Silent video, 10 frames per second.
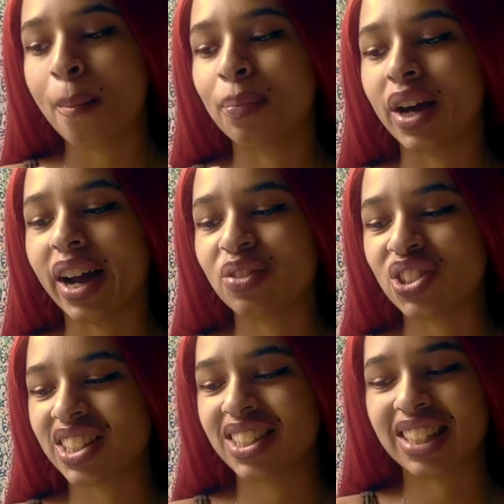But I'm
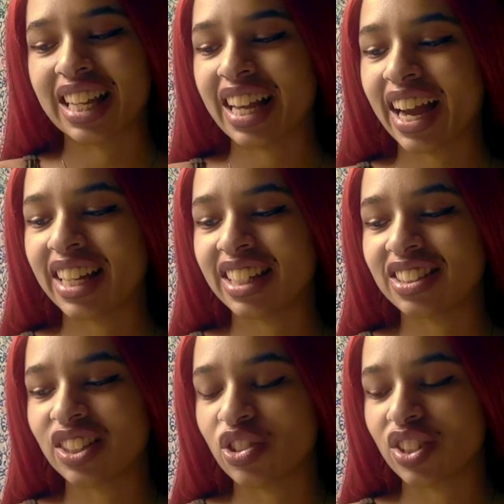just guided
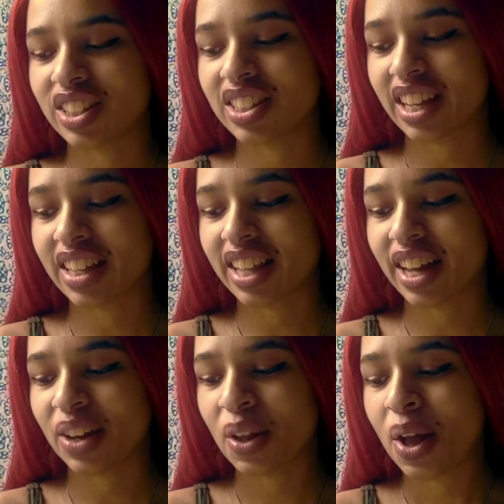to just say that.